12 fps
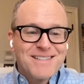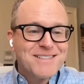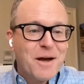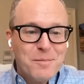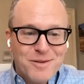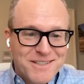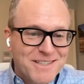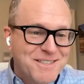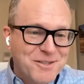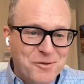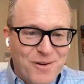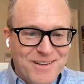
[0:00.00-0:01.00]
stumbled
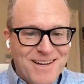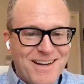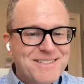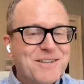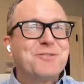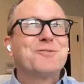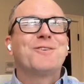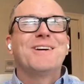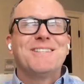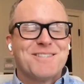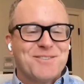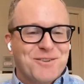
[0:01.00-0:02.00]
into one day. It's a
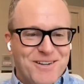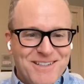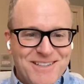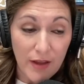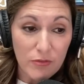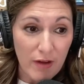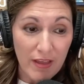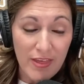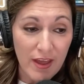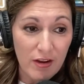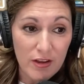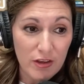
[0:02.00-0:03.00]
great story. read
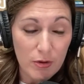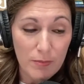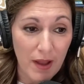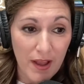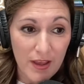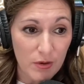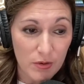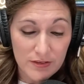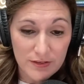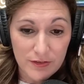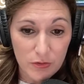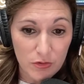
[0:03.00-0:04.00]
that on your bio.
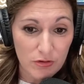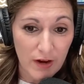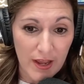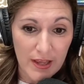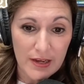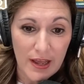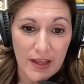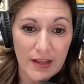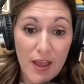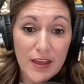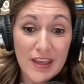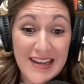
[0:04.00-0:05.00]
It's so great. And
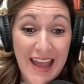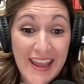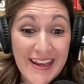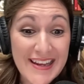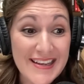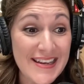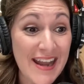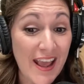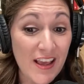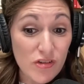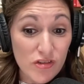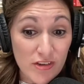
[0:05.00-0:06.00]
United
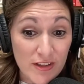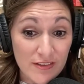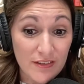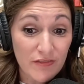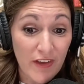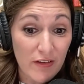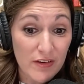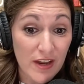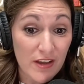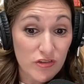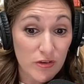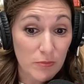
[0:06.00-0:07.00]
Nations
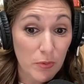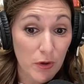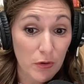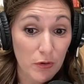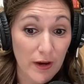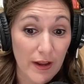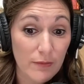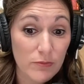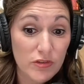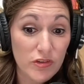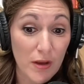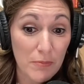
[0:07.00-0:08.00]
Foundation
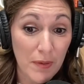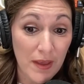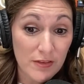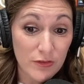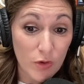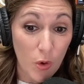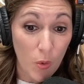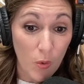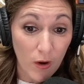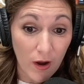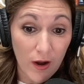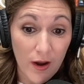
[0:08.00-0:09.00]
programs, Sean Penn's
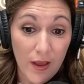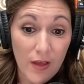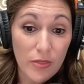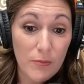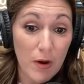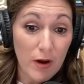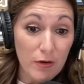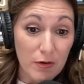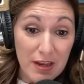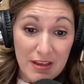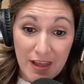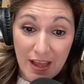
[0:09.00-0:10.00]
CORE, the
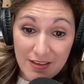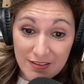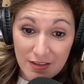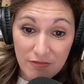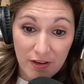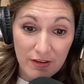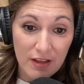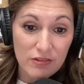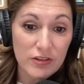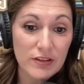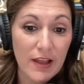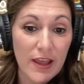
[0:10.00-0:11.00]
Marguerite Casey
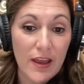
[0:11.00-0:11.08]
Foundation.